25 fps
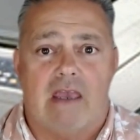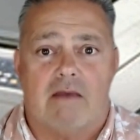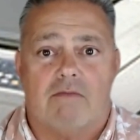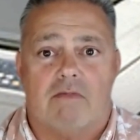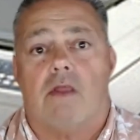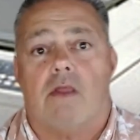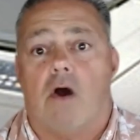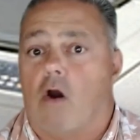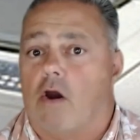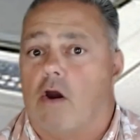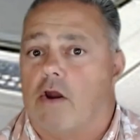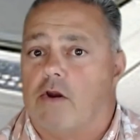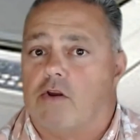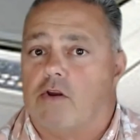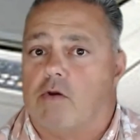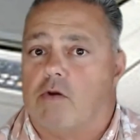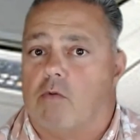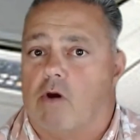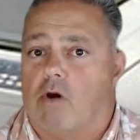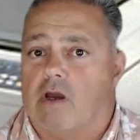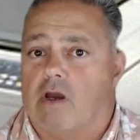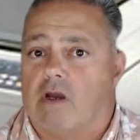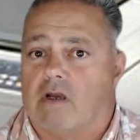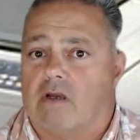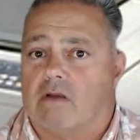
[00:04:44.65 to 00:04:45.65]
The harder you
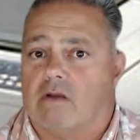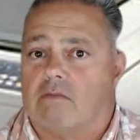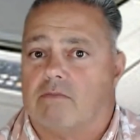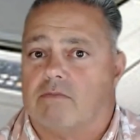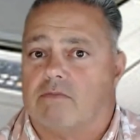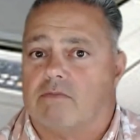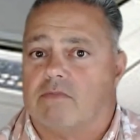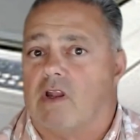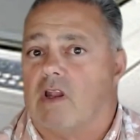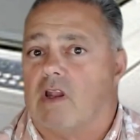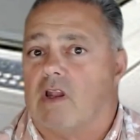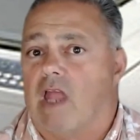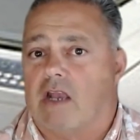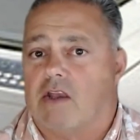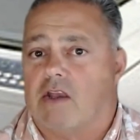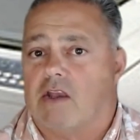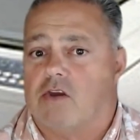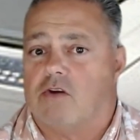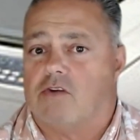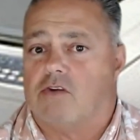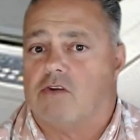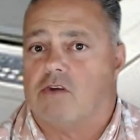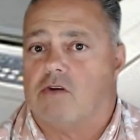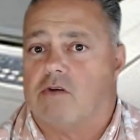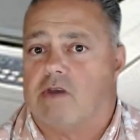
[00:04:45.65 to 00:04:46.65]
work, the luckier
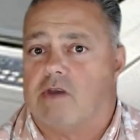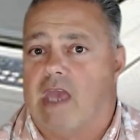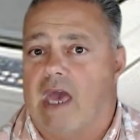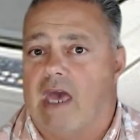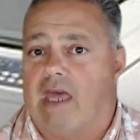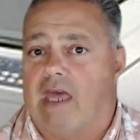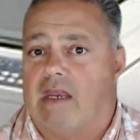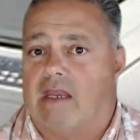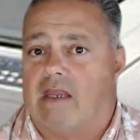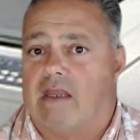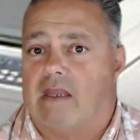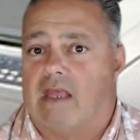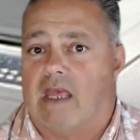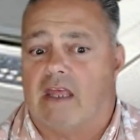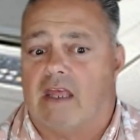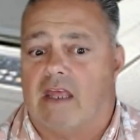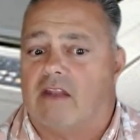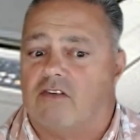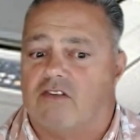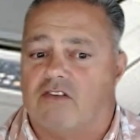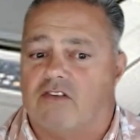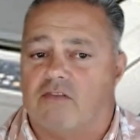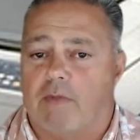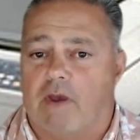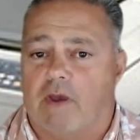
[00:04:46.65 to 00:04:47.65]
you get.
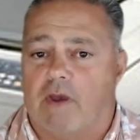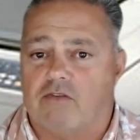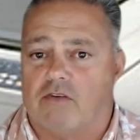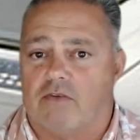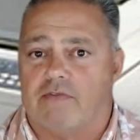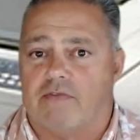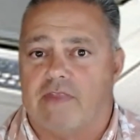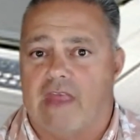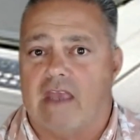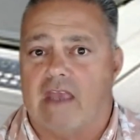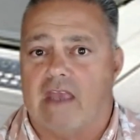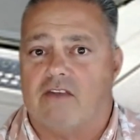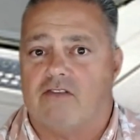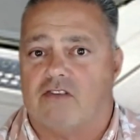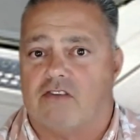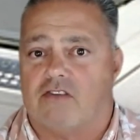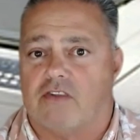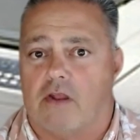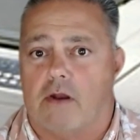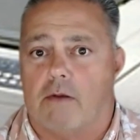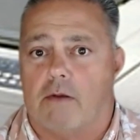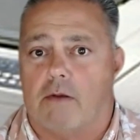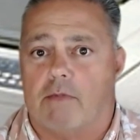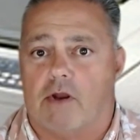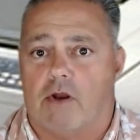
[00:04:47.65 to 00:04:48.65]
And special thanks to
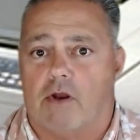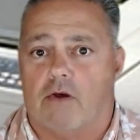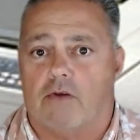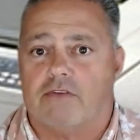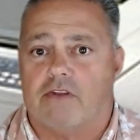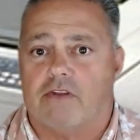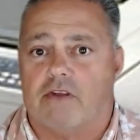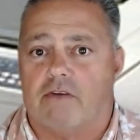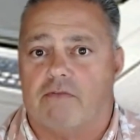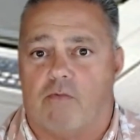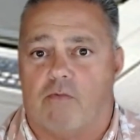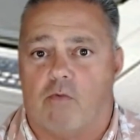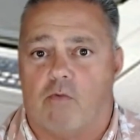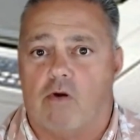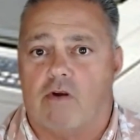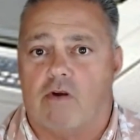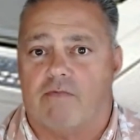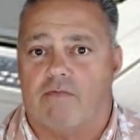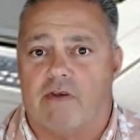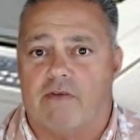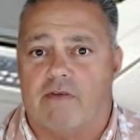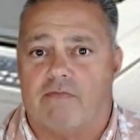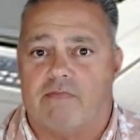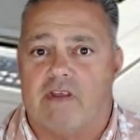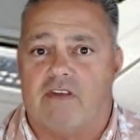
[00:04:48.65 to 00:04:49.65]
the Minolta
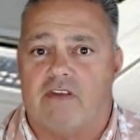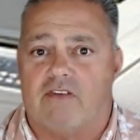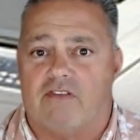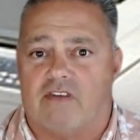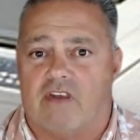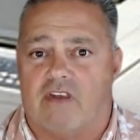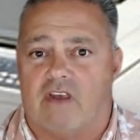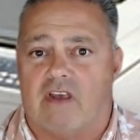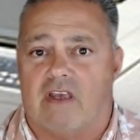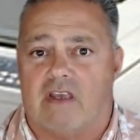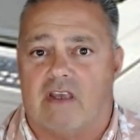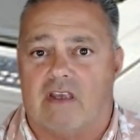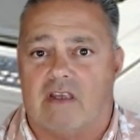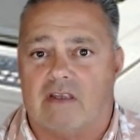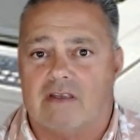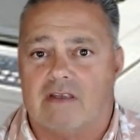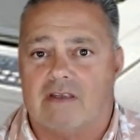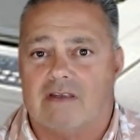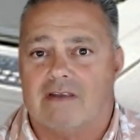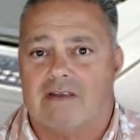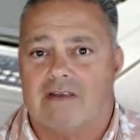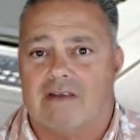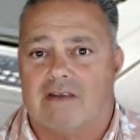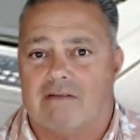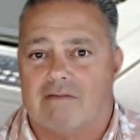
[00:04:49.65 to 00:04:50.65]
450Z.
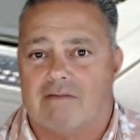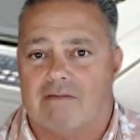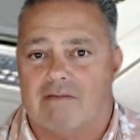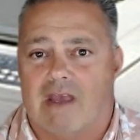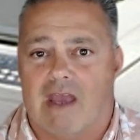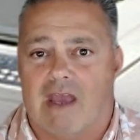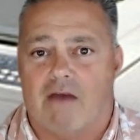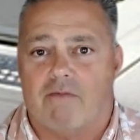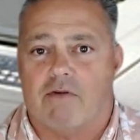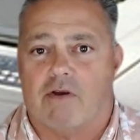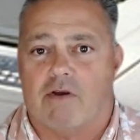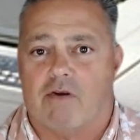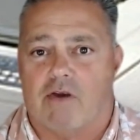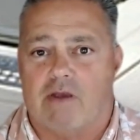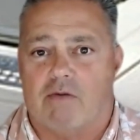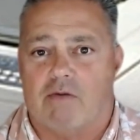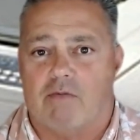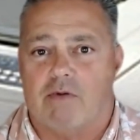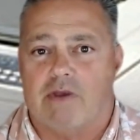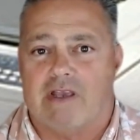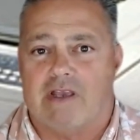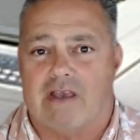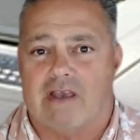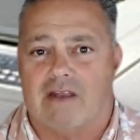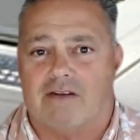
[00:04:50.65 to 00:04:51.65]
Have a great
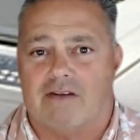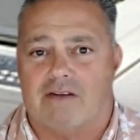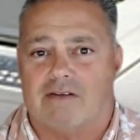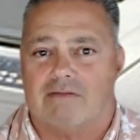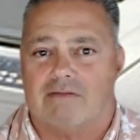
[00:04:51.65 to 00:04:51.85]
weekend.